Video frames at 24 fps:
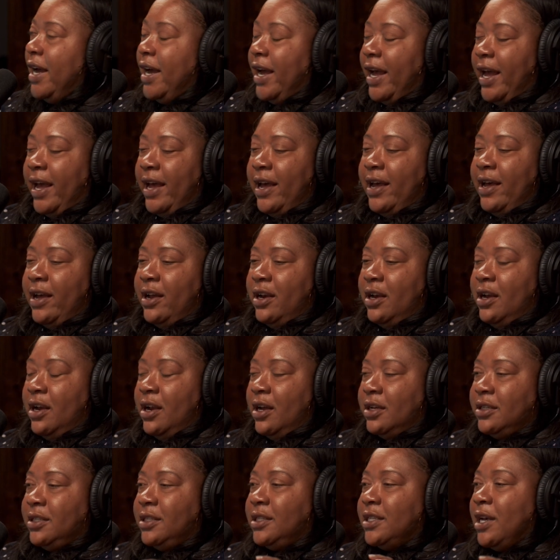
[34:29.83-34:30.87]
And
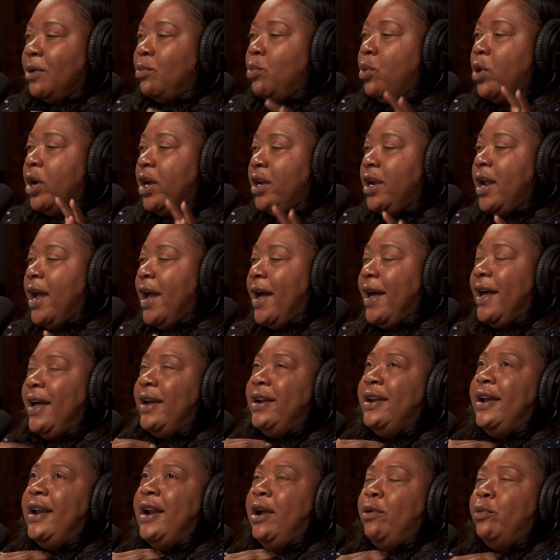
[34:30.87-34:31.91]

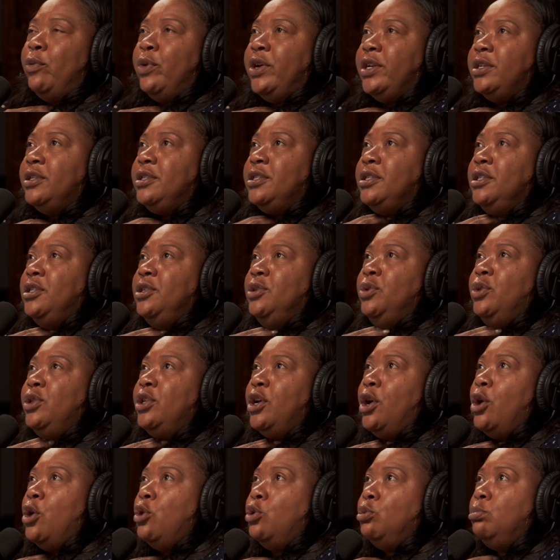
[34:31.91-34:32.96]
I went to the
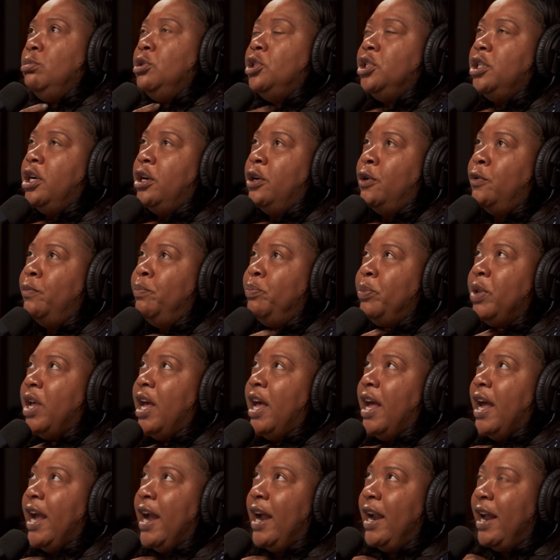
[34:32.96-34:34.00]
home show
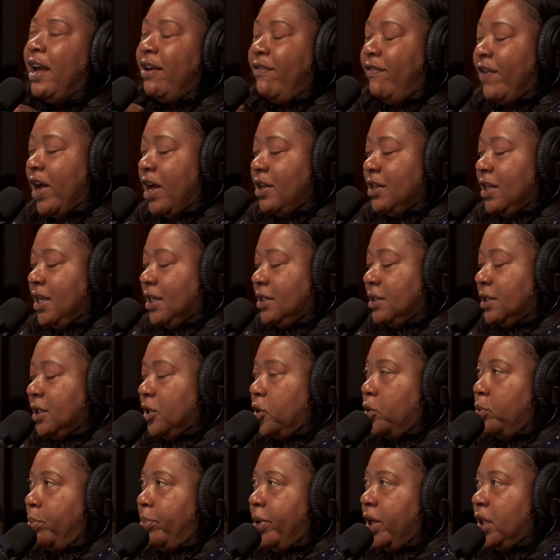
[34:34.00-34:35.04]
and I found these
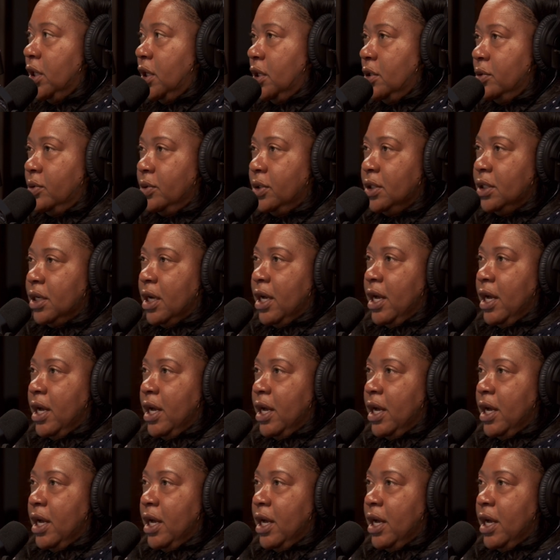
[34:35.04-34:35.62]
little pillows